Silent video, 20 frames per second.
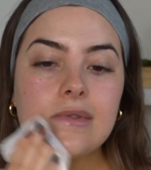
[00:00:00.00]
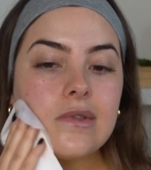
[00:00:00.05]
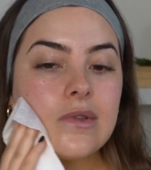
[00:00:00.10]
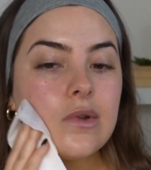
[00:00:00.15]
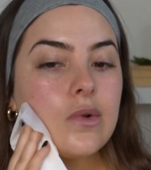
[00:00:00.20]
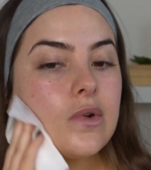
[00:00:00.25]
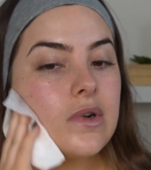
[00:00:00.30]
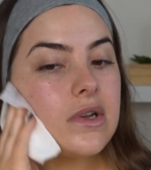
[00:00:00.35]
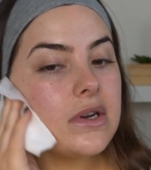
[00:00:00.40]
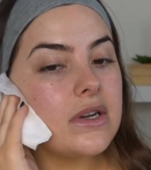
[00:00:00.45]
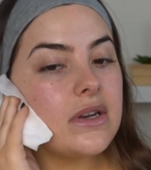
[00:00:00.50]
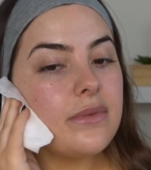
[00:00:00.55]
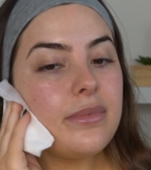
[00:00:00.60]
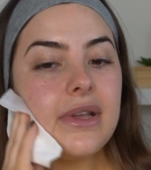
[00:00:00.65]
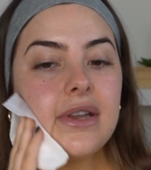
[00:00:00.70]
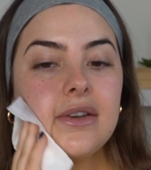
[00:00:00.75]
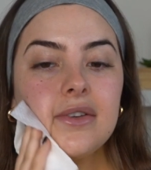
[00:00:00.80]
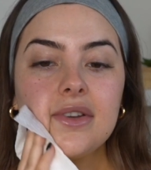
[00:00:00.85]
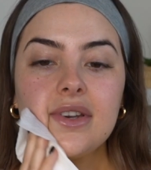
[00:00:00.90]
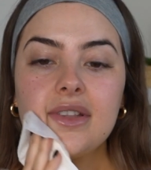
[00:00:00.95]
It's all going to
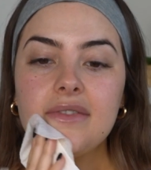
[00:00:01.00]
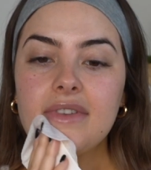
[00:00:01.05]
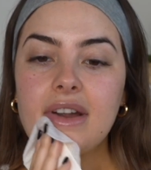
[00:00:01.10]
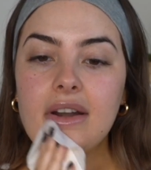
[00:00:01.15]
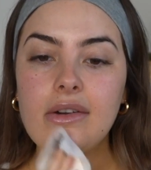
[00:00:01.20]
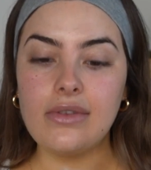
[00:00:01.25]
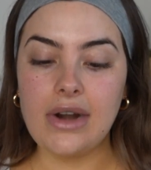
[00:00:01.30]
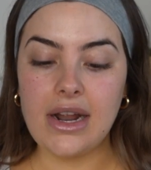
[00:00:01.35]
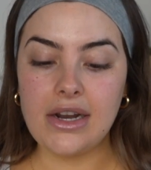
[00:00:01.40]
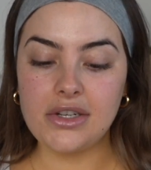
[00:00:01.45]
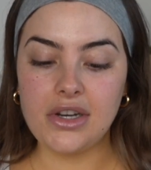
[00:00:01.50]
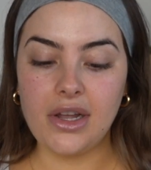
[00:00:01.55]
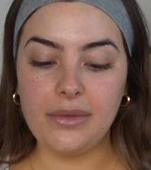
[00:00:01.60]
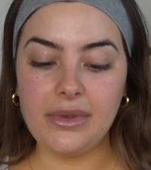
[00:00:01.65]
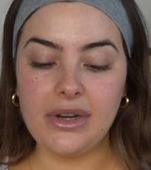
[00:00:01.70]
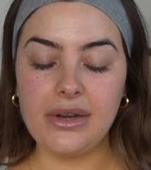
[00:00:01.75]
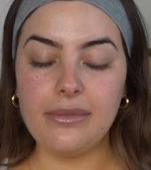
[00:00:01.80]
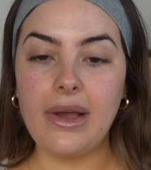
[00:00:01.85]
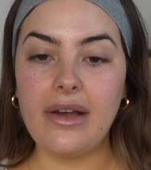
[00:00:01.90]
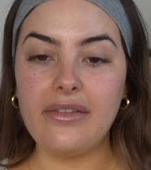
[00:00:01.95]
depend on if I rush
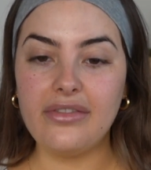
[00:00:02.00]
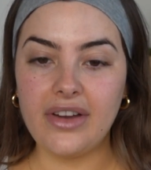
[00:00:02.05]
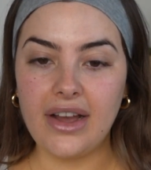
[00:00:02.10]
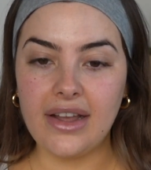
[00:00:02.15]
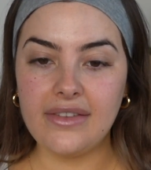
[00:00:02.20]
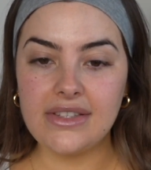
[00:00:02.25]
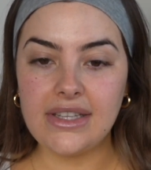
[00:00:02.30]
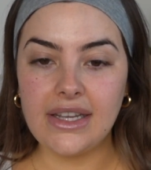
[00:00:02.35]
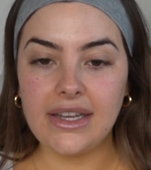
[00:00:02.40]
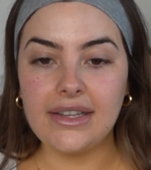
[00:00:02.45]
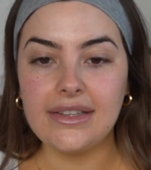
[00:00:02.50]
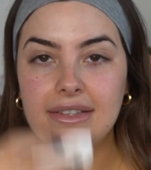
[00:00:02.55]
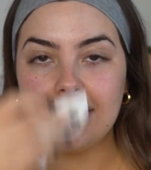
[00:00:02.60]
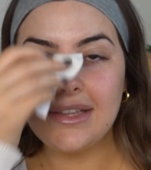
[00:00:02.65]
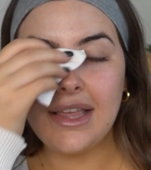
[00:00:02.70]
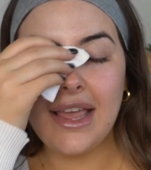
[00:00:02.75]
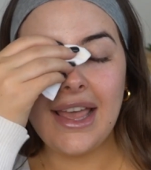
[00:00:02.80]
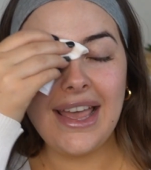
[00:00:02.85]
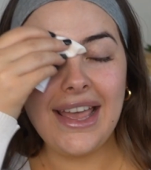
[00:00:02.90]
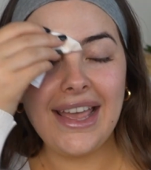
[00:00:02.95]
up in about 5
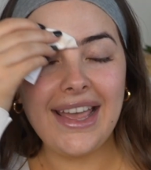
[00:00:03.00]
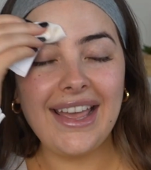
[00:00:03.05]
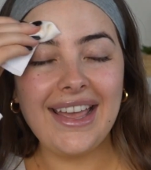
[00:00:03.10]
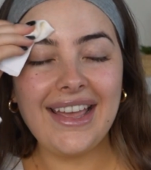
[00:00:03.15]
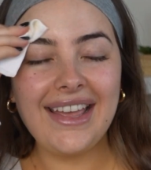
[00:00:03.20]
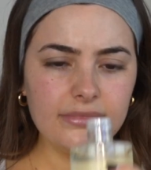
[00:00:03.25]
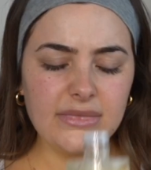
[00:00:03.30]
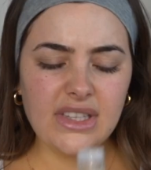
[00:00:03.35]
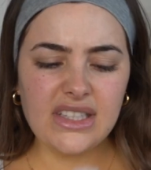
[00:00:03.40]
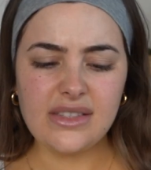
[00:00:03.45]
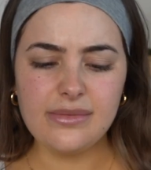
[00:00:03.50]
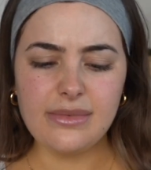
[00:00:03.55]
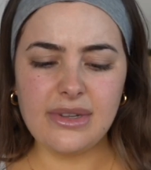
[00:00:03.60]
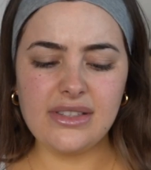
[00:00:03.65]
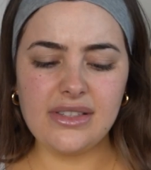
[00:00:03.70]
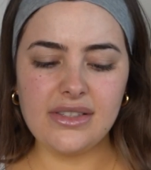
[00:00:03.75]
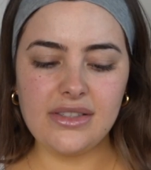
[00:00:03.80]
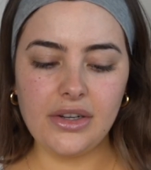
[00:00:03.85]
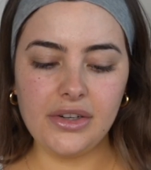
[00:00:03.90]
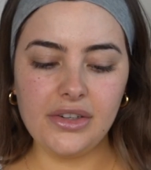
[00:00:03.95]
seconds. That
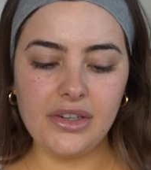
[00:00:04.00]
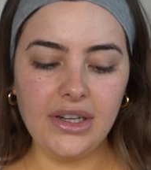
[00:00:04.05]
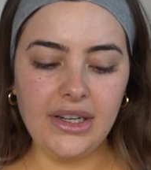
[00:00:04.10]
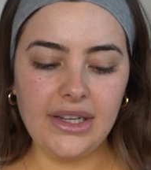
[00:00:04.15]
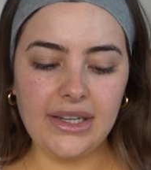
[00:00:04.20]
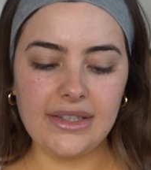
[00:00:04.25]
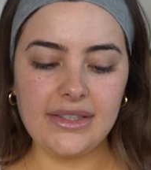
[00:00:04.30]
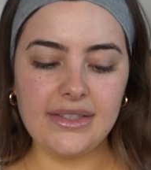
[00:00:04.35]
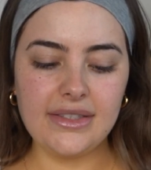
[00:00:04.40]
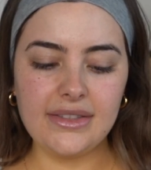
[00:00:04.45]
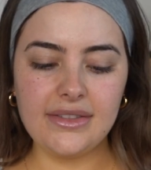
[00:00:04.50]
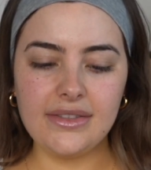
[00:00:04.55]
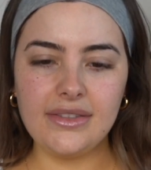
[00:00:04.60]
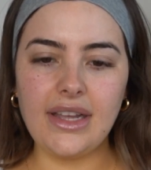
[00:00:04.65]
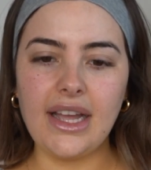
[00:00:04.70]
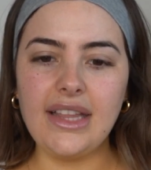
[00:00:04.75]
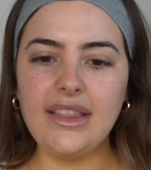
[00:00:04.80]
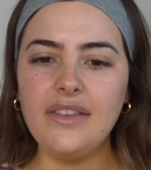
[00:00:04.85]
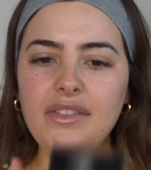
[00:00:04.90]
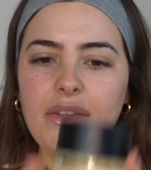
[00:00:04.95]
smells so
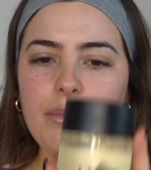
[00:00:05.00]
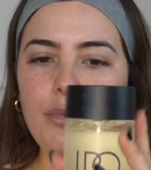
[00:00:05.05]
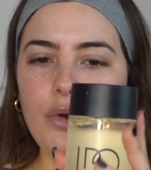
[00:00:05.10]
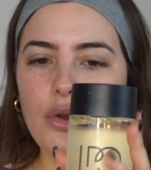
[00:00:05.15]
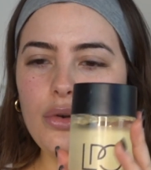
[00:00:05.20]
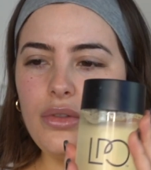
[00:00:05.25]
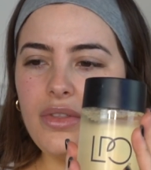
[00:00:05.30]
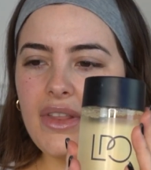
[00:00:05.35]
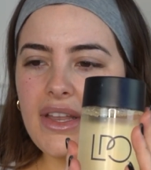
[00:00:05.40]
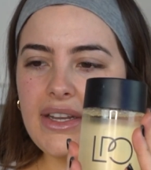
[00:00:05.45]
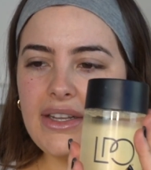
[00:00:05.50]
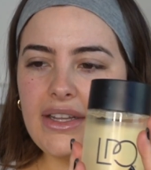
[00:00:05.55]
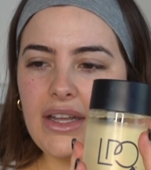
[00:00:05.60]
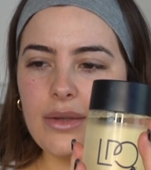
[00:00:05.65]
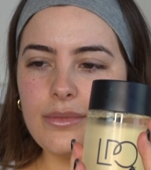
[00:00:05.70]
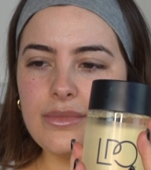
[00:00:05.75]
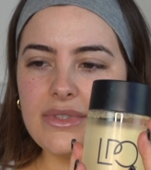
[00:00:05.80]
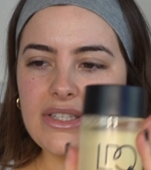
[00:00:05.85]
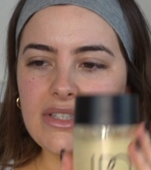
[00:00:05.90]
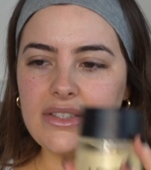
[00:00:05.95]
nice. I love the bottle that it
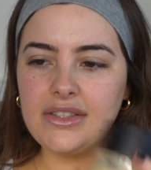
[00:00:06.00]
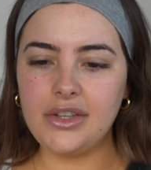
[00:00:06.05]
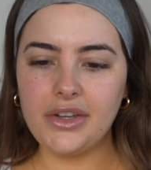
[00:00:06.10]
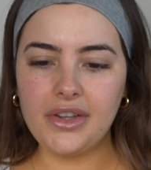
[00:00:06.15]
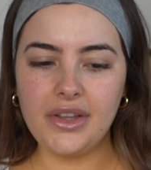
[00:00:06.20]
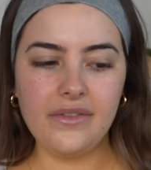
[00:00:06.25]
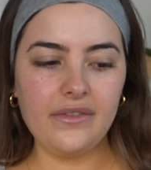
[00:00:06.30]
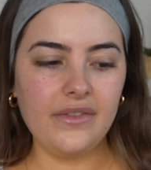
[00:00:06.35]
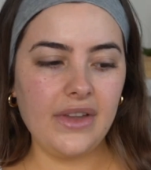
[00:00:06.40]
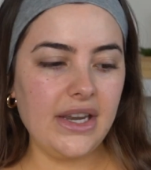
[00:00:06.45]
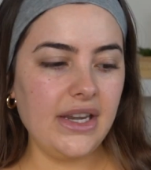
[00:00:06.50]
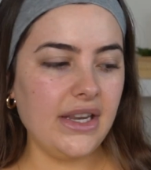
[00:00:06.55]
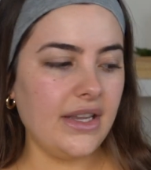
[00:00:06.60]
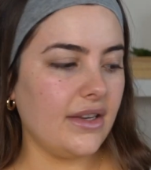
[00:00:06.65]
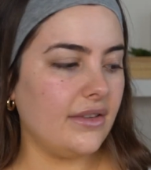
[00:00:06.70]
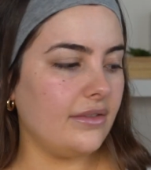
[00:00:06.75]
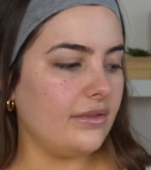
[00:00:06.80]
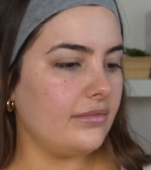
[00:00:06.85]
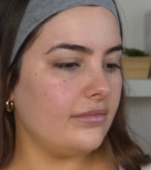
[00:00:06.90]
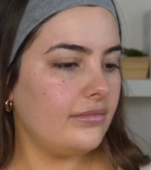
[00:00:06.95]
comes in. So
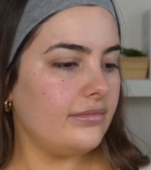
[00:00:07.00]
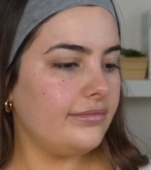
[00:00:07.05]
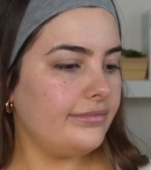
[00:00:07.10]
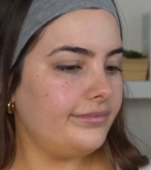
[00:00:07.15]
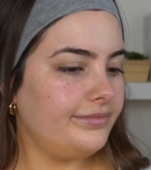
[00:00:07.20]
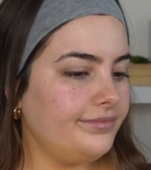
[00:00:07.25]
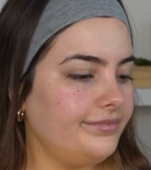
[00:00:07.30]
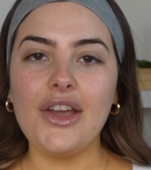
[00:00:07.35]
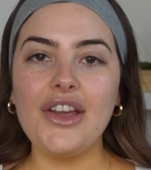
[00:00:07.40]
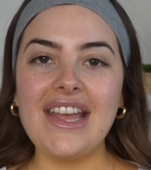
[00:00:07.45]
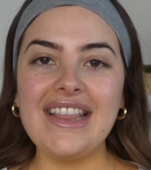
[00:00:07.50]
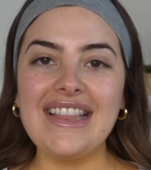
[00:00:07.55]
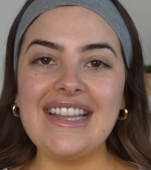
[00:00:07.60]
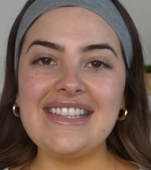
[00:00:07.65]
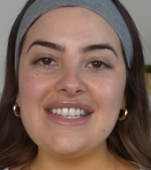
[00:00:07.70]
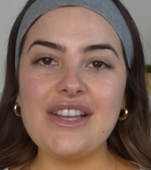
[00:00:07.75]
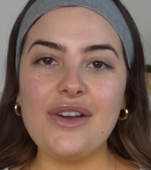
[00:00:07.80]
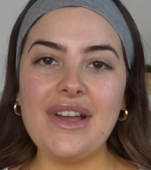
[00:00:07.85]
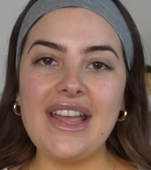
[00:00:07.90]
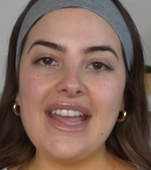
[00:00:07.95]
convenient. Okay,
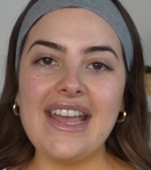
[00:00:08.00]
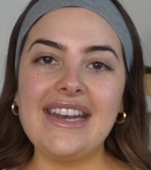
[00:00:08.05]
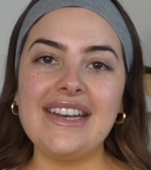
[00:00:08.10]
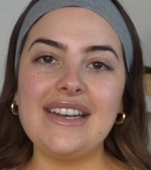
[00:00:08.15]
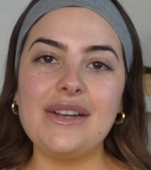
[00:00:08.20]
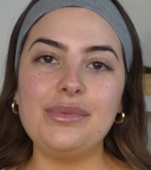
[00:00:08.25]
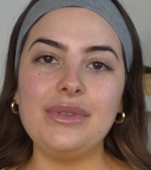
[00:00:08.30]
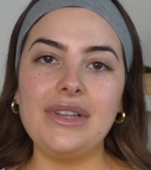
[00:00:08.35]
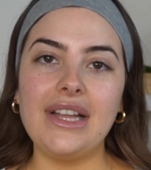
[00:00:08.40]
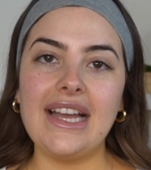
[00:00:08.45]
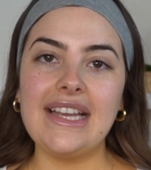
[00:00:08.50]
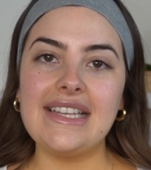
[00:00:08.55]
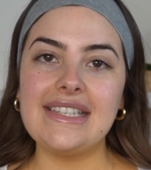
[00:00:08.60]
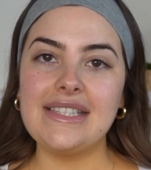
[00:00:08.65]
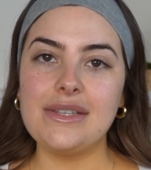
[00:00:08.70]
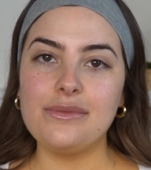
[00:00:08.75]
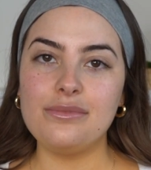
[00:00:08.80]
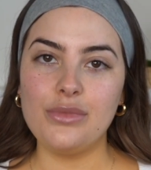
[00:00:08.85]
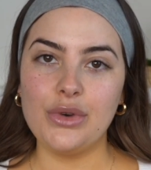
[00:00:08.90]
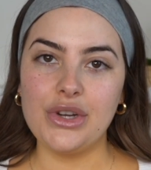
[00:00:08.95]
let's go ahead and apply
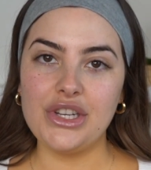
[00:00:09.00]
some